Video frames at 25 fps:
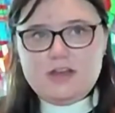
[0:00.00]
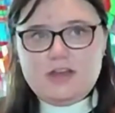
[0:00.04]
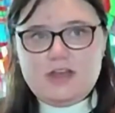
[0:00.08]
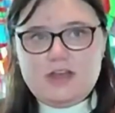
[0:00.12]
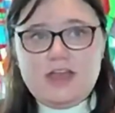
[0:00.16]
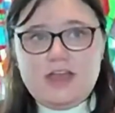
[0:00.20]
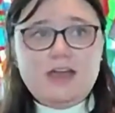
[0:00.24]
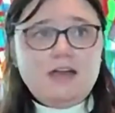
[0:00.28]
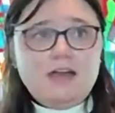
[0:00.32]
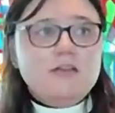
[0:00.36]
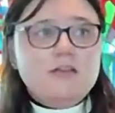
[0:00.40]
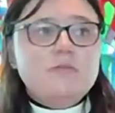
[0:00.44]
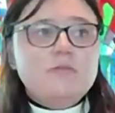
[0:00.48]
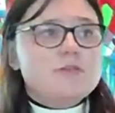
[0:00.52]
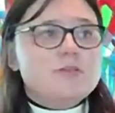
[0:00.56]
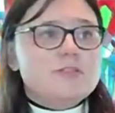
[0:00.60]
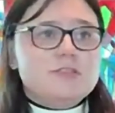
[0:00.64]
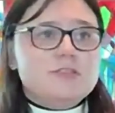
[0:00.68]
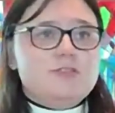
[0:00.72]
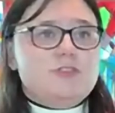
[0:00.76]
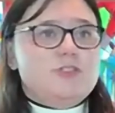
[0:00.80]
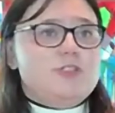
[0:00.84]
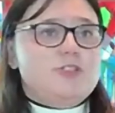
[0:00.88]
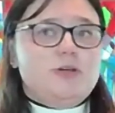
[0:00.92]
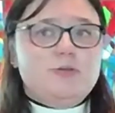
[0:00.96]
Alan
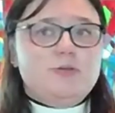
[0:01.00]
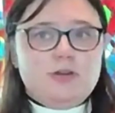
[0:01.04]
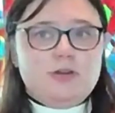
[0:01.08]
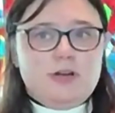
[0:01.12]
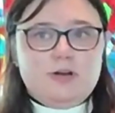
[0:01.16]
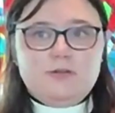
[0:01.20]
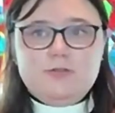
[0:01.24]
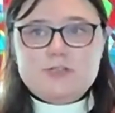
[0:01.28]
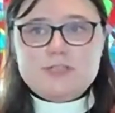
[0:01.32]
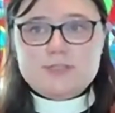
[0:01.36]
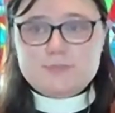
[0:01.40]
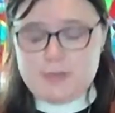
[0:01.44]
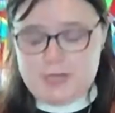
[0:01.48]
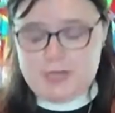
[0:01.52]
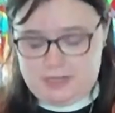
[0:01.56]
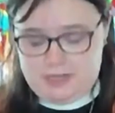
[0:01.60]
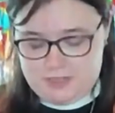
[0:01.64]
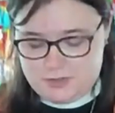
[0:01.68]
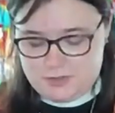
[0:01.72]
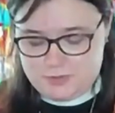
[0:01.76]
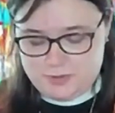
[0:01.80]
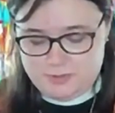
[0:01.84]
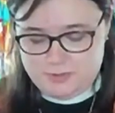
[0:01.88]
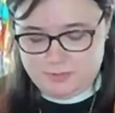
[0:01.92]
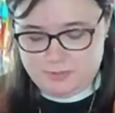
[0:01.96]
wasn't sure what our
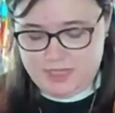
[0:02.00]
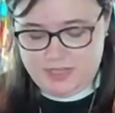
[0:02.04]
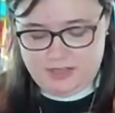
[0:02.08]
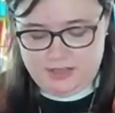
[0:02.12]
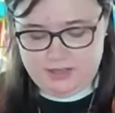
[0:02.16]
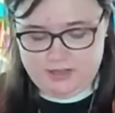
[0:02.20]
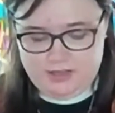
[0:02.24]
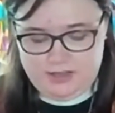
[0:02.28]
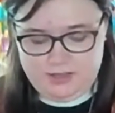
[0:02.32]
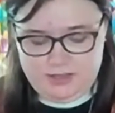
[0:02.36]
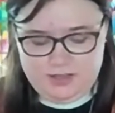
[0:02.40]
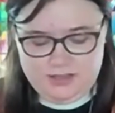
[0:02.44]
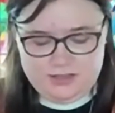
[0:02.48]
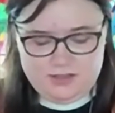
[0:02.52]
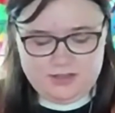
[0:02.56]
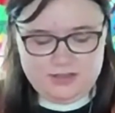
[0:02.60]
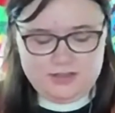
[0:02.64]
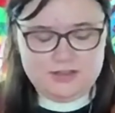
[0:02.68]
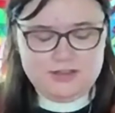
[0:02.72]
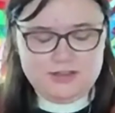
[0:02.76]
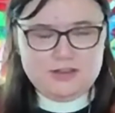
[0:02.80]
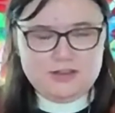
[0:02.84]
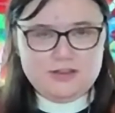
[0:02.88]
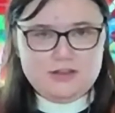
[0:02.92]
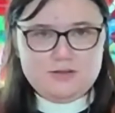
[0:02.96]
response would be,
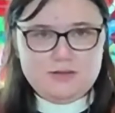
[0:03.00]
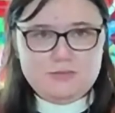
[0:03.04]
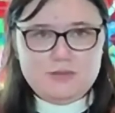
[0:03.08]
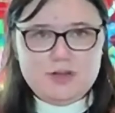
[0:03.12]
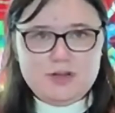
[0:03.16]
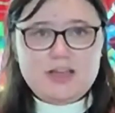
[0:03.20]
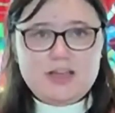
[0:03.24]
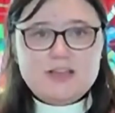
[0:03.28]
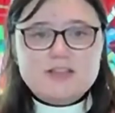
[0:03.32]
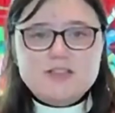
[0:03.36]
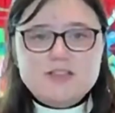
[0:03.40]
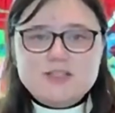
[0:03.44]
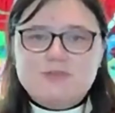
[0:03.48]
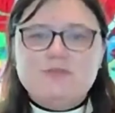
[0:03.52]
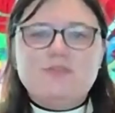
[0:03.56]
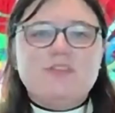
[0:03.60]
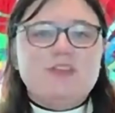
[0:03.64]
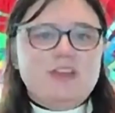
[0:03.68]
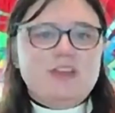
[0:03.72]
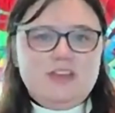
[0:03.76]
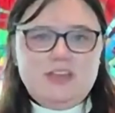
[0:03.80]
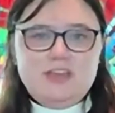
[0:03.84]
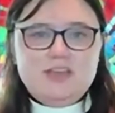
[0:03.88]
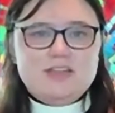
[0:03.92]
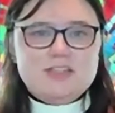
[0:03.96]
but I don't
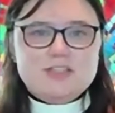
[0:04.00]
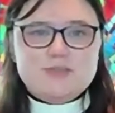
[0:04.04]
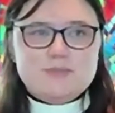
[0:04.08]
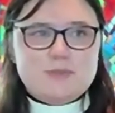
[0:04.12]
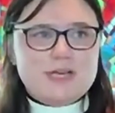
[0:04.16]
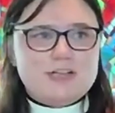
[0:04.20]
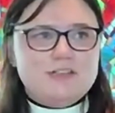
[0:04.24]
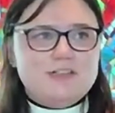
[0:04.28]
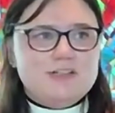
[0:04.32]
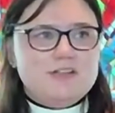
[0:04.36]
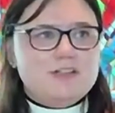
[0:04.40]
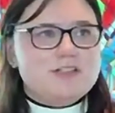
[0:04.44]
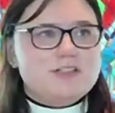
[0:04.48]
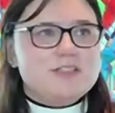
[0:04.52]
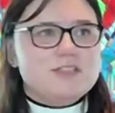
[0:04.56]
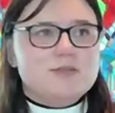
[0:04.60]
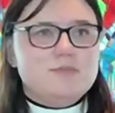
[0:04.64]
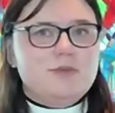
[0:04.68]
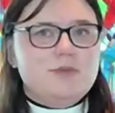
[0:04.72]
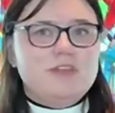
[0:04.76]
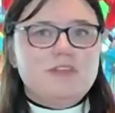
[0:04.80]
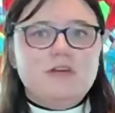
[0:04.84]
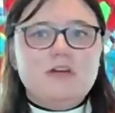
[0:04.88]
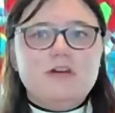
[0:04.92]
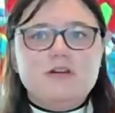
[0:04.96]
think he expected us to
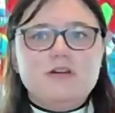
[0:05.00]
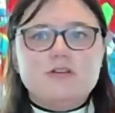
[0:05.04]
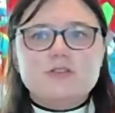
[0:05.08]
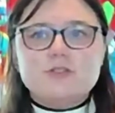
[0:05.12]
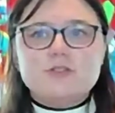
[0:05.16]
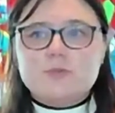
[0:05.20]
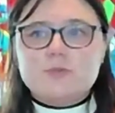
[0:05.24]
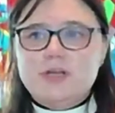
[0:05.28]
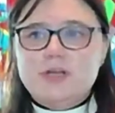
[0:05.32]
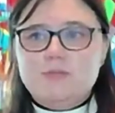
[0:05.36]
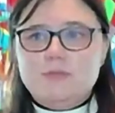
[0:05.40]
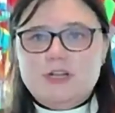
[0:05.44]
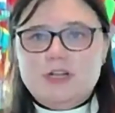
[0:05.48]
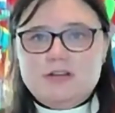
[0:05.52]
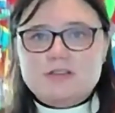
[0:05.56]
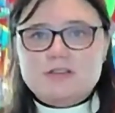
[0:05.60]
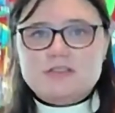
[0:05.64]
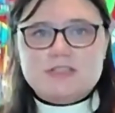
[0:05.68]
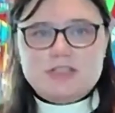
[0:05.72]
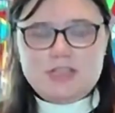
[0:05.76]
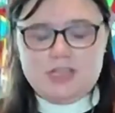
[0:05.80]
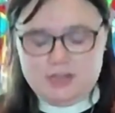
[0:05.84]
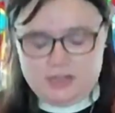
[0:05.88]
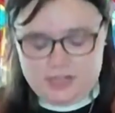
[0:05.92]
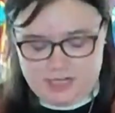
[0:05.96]
be there 20
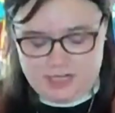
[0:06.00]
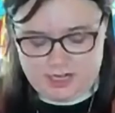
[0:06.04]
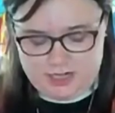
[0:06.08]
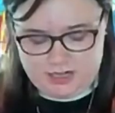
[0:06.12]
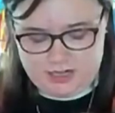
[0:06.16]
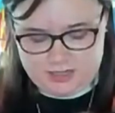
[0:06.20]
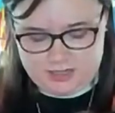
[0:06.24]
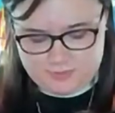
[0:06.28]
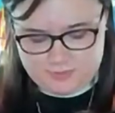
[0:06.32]
minutes later.